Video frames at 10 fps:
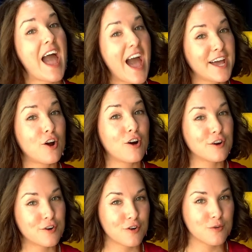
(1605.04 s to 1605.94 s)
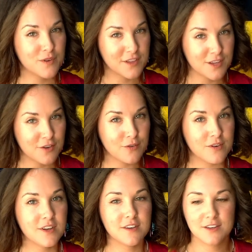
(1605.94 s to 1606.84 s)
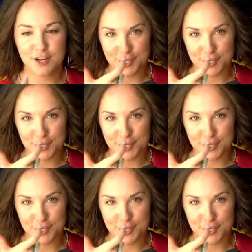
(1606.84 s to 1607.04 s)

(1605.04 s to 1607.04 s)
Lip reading: At @artgirl with a U.